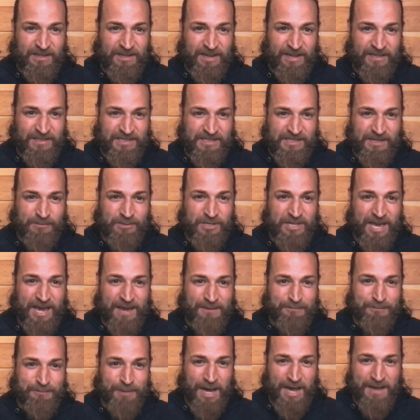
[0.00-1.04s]
and some of
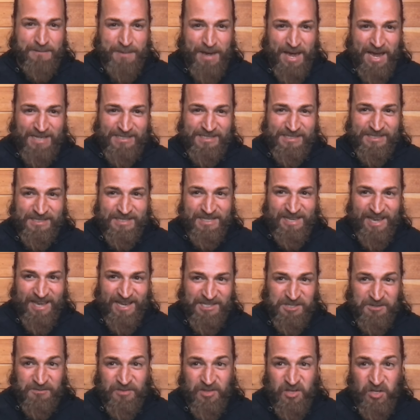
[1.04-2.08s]
that bypasses the
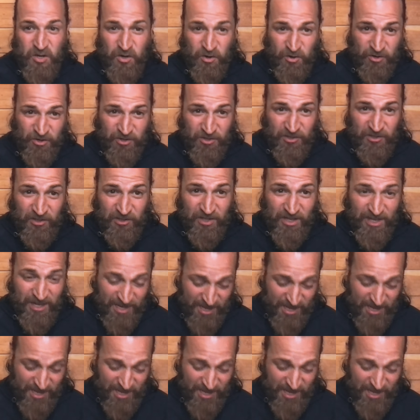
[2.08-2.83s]
edge of the urinal.